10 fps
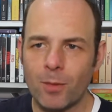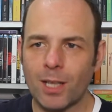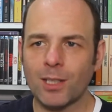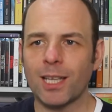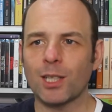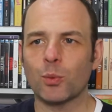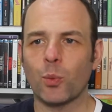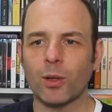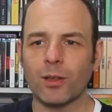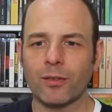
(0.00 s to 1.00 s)
And you get this
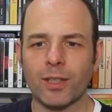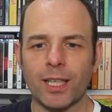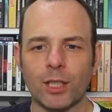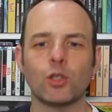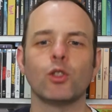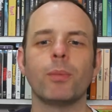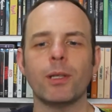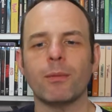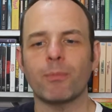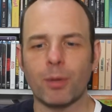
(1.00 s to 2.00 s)
wonderfully
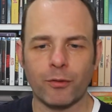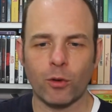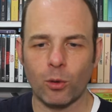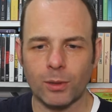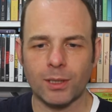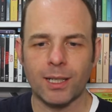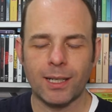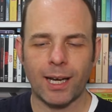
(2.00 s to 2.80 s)
exuberant performance,